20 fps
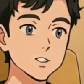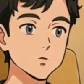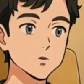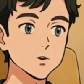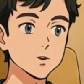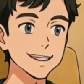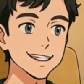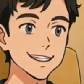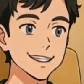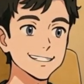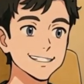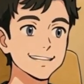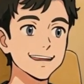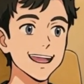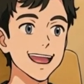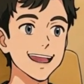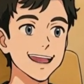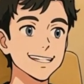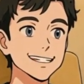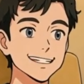Light
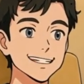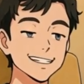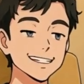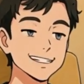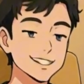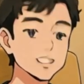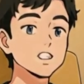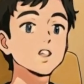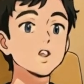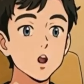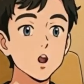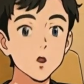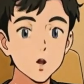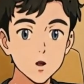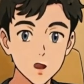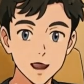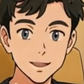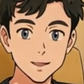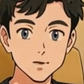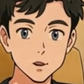was thought to propagate
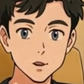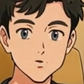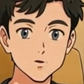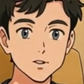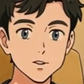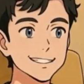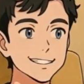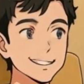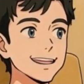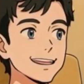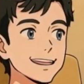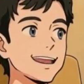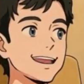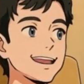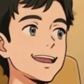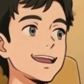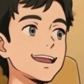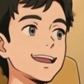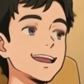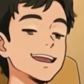through space within
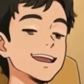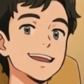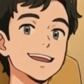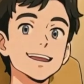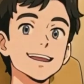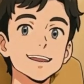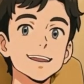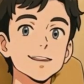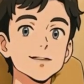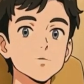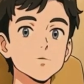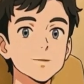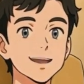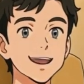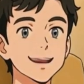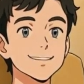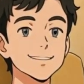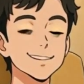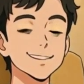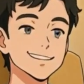this medium.
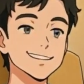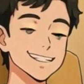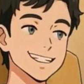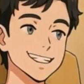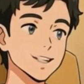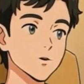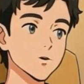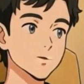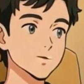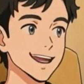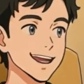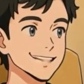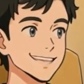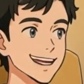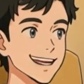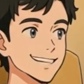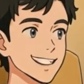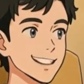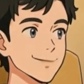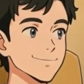In fact,
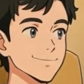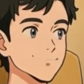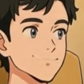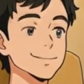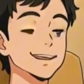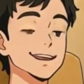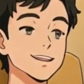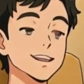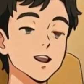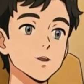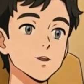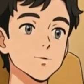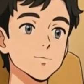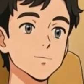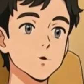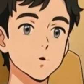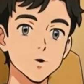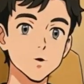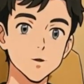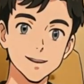space was not seen as a
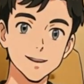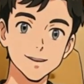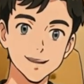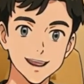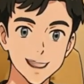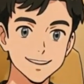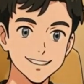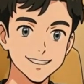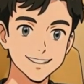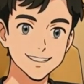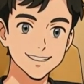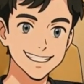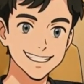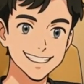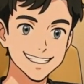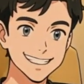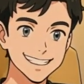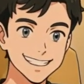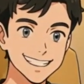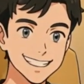pure vacuum.
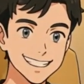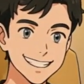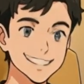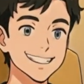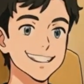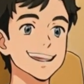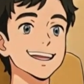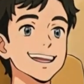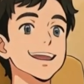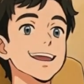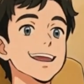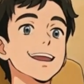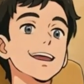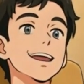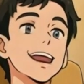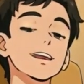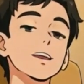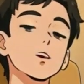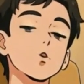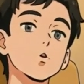Ether was
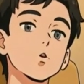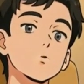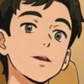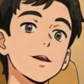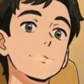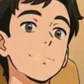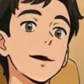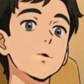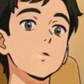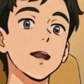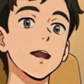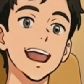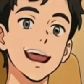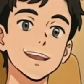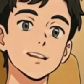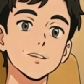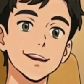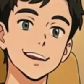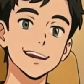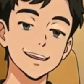thought to fill that void.